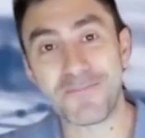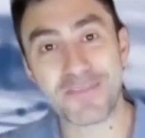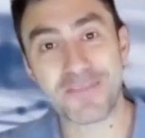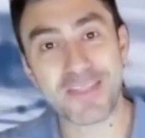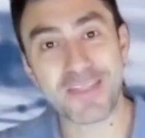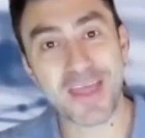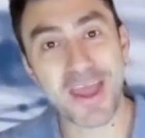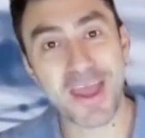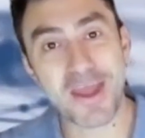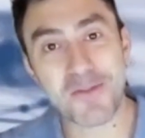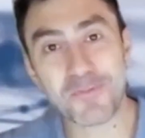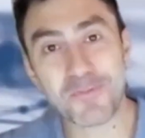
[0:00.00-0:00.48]

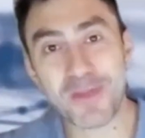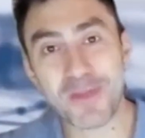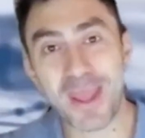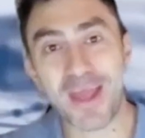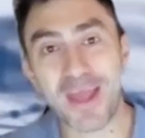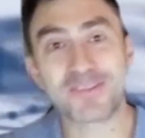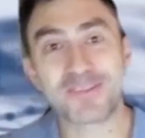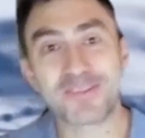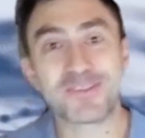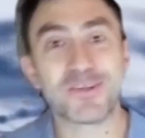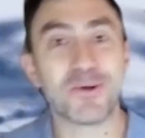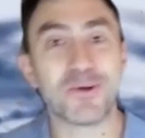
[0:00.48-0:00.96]
then we
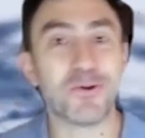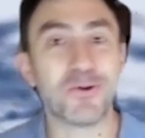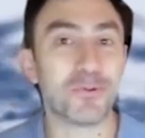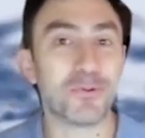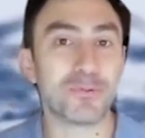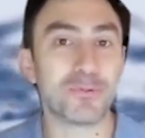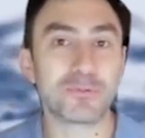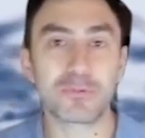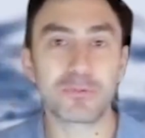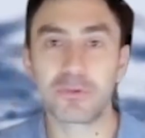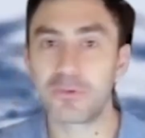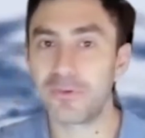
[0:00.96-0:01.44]
had
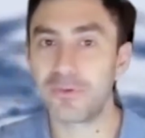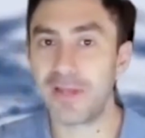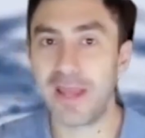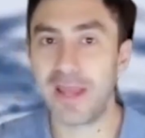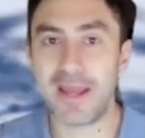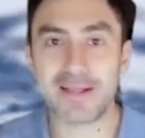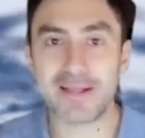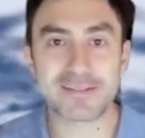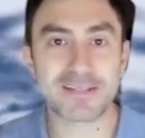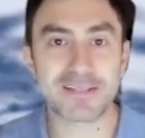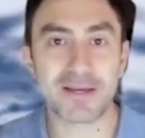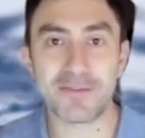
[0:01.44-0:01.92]
to
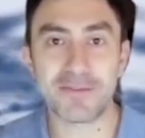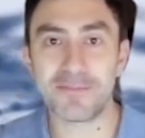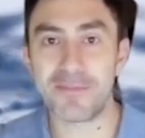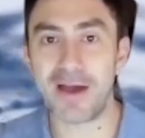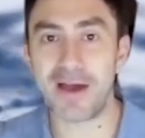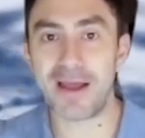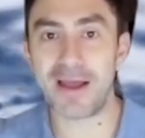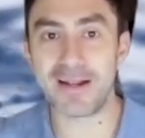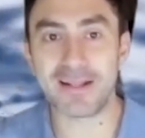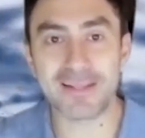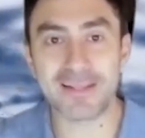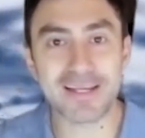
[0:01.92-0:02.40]
create some
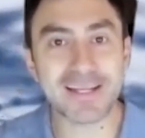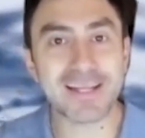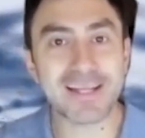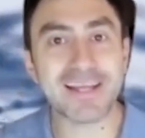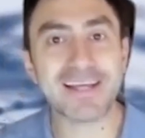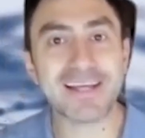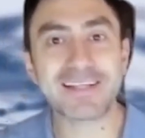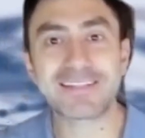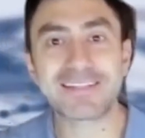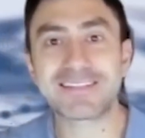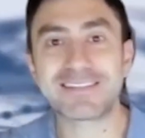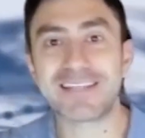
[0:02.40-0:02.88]

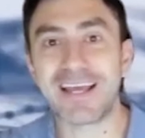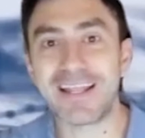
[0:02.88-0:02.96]
analytics,